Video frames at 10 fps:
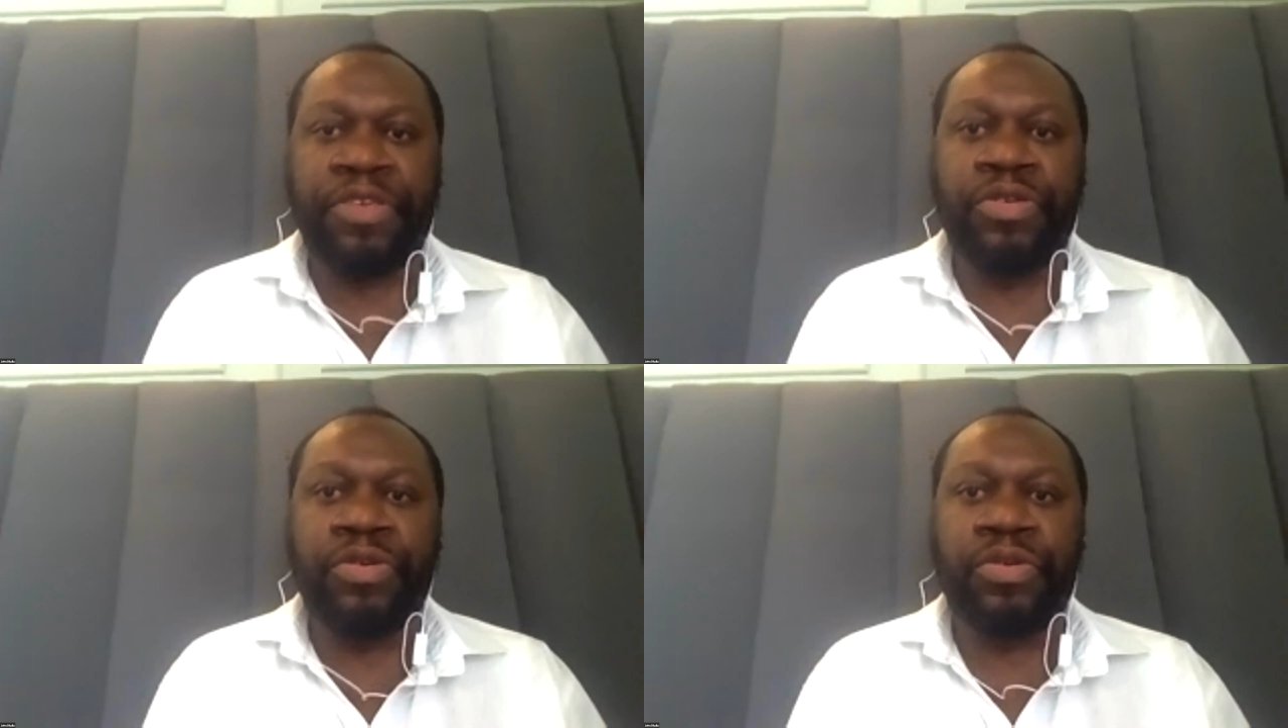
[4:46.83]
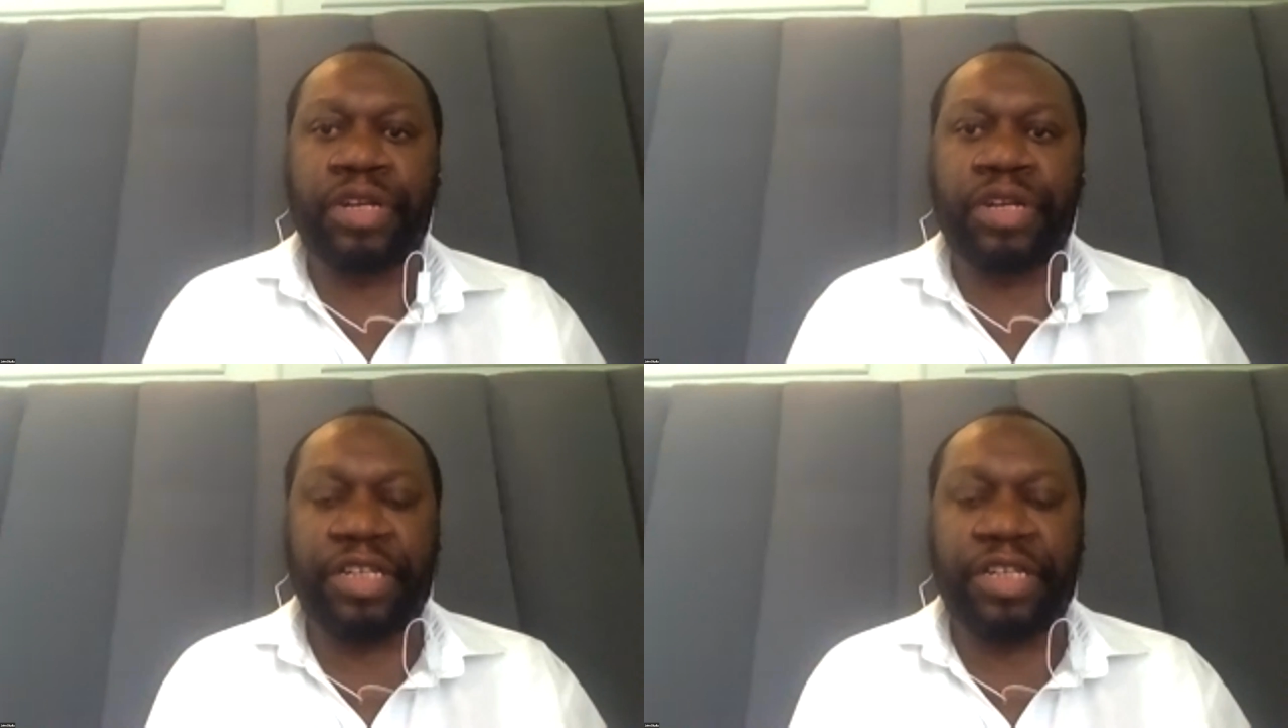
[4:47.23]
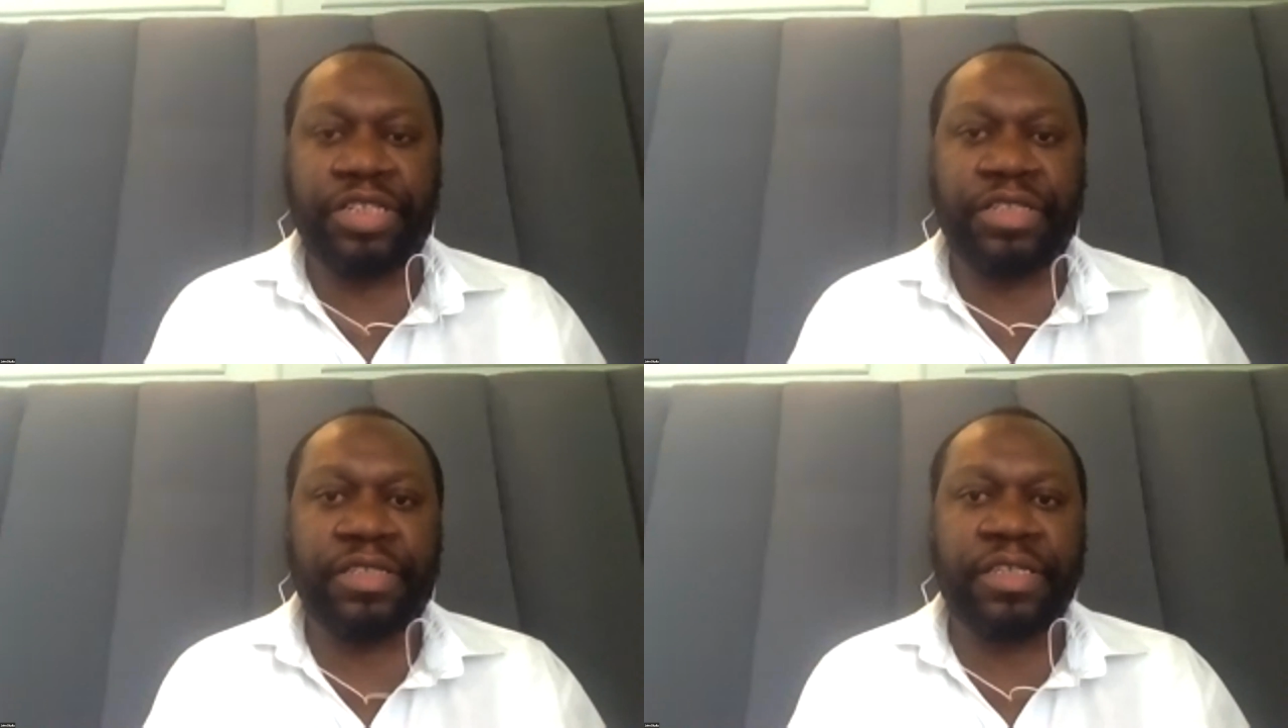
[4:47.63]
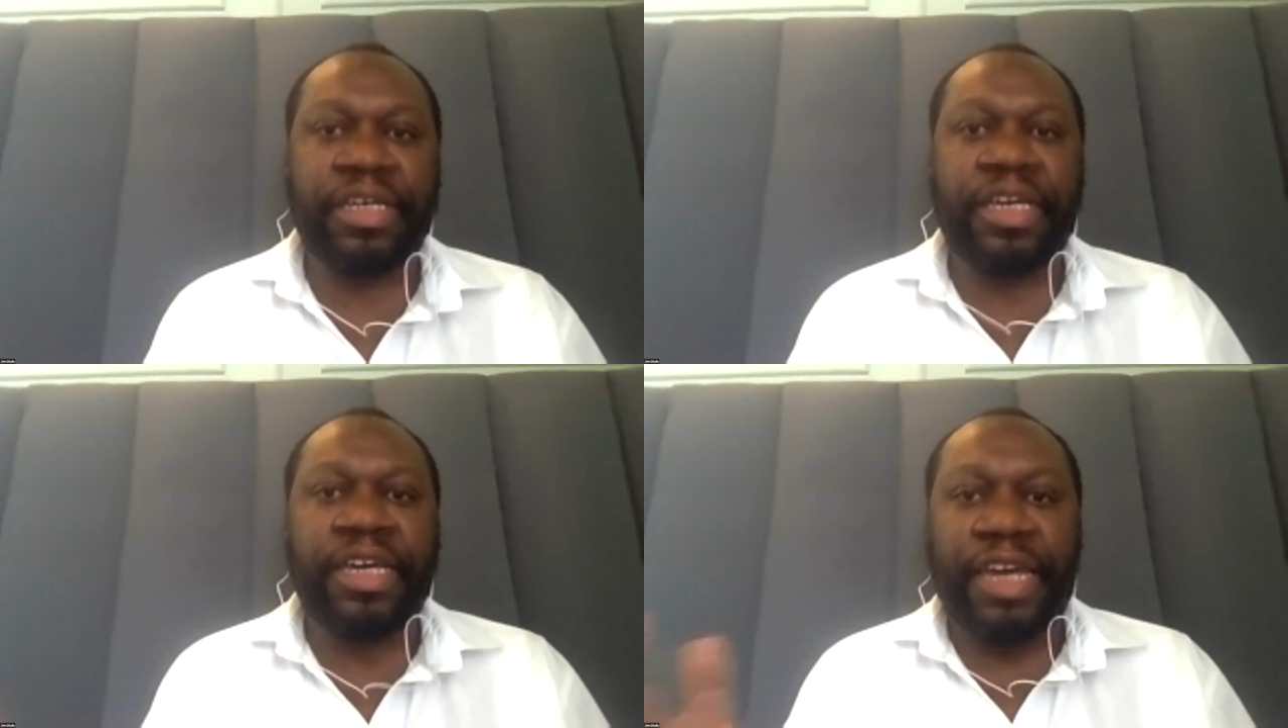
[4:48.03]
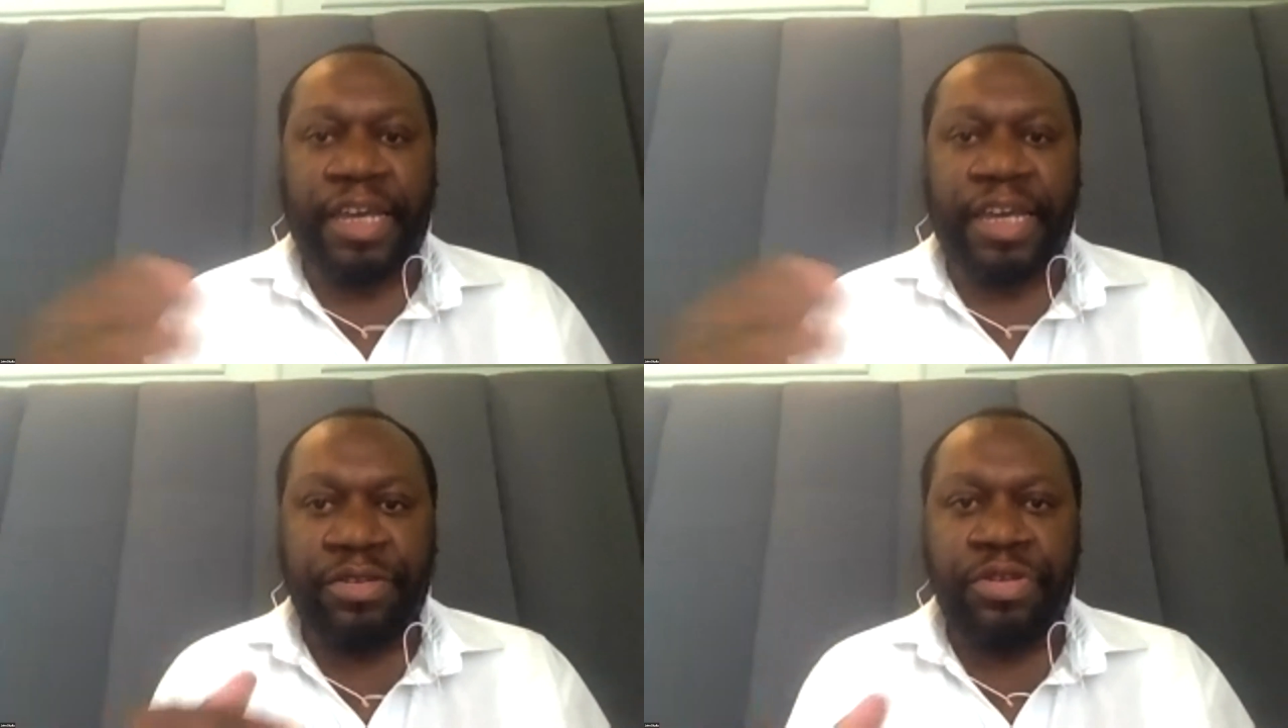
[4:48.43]
new regulations
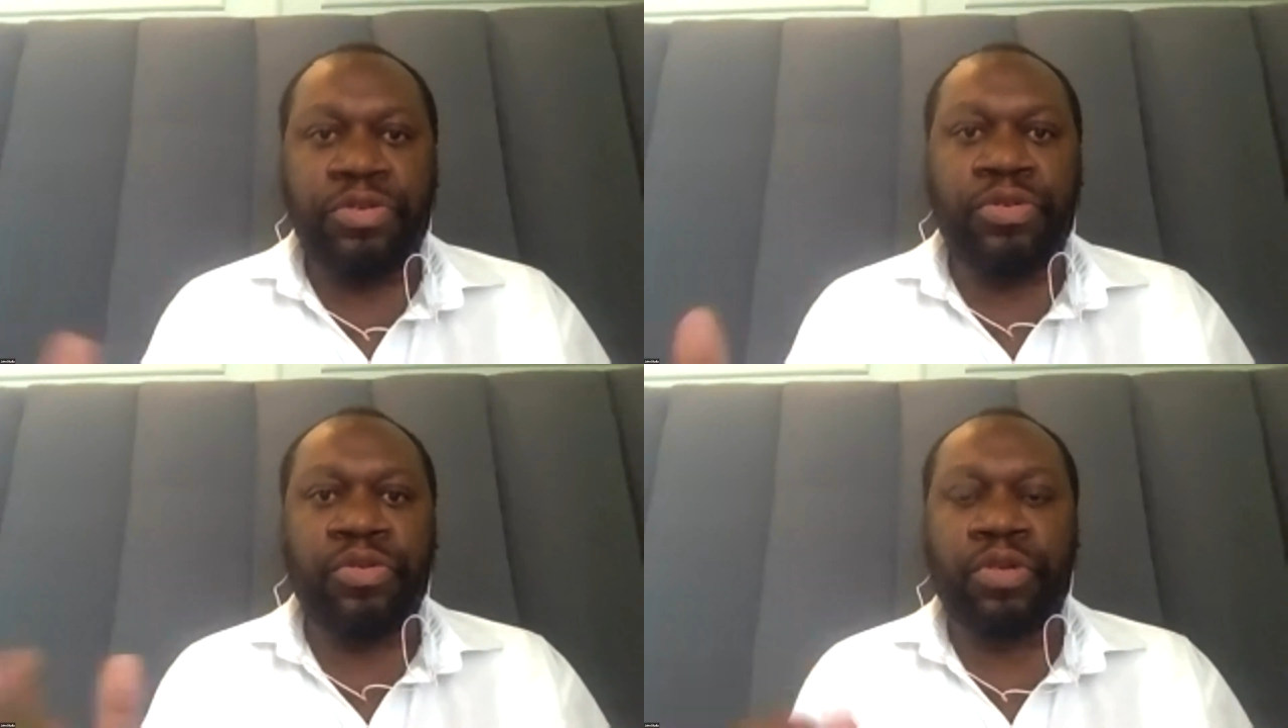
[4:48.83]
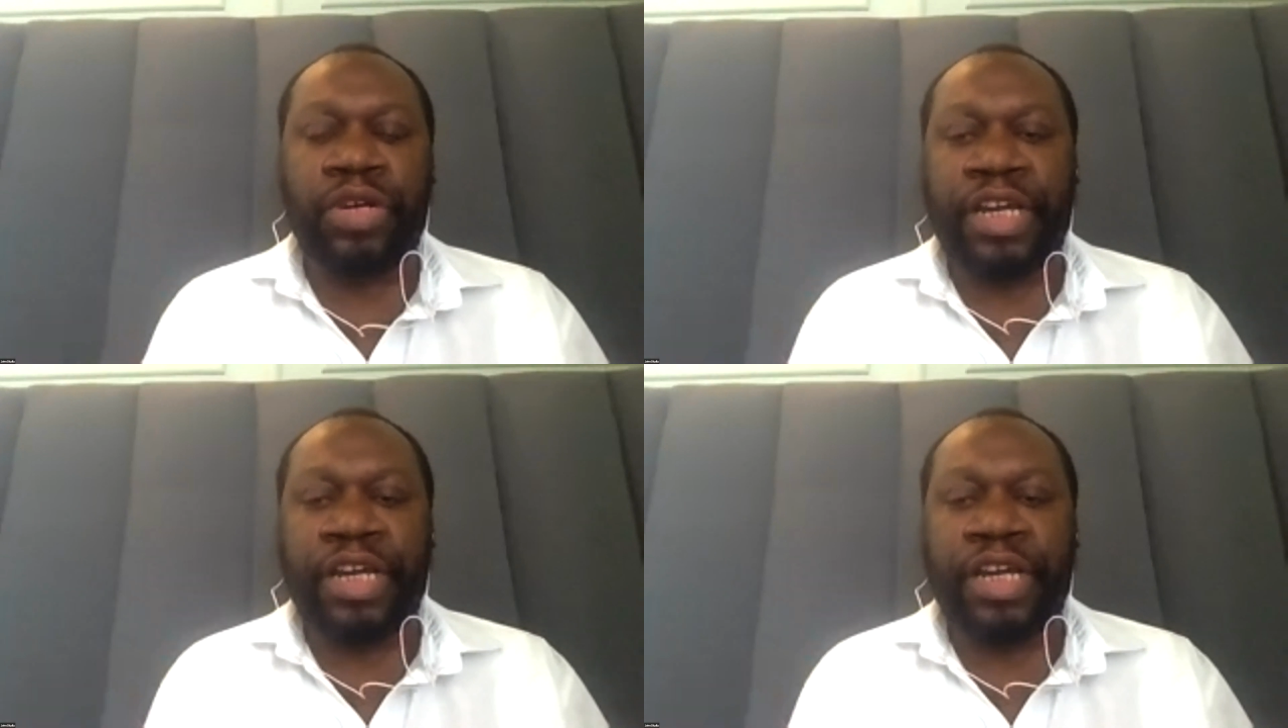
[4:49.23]
and new